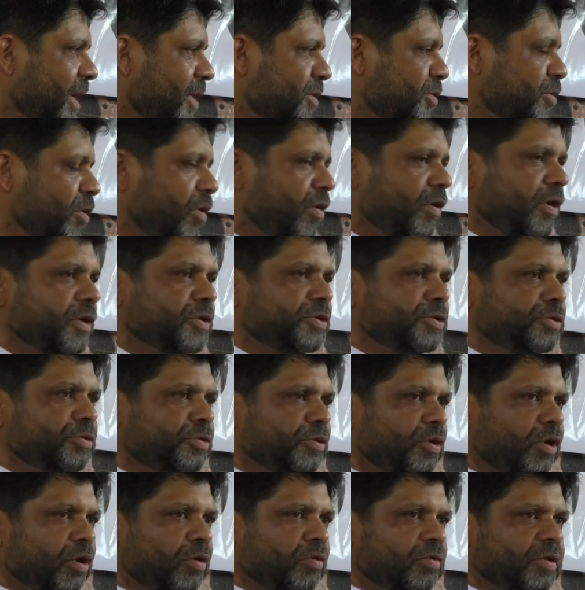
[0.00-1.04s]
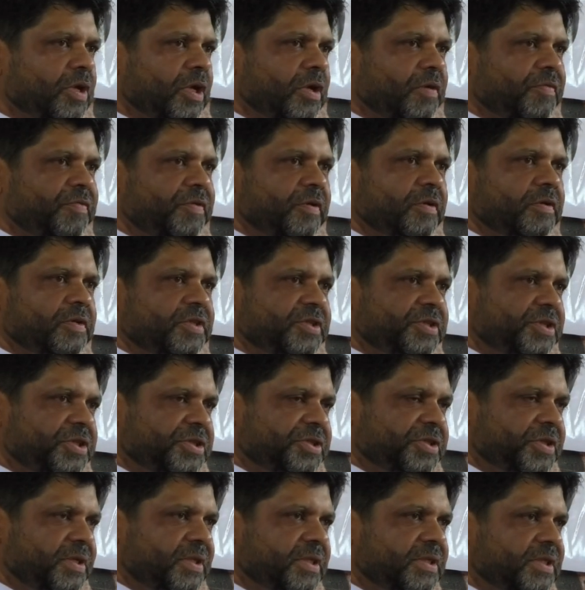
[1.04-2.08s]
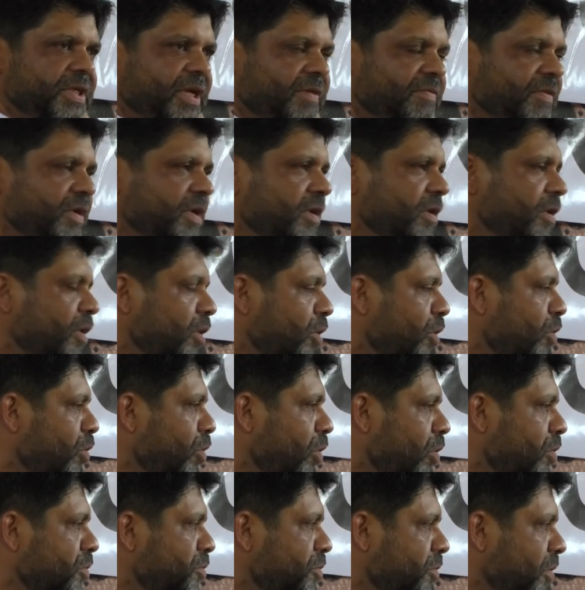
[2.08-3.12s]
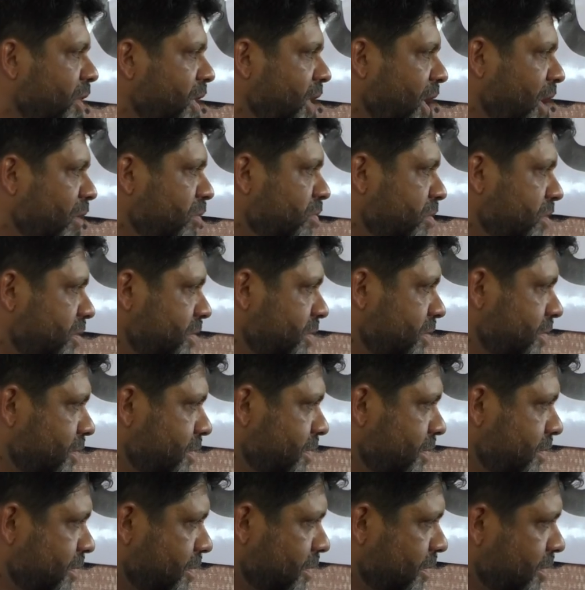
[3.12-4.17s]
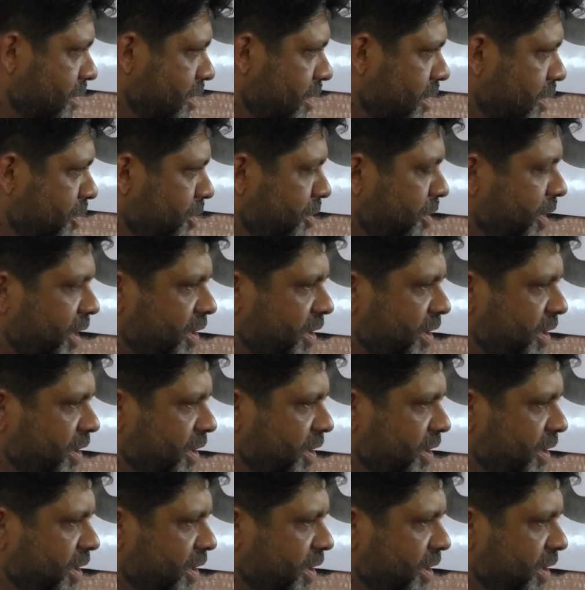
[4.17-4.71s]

As long as you know that if your decision is ever called to account, you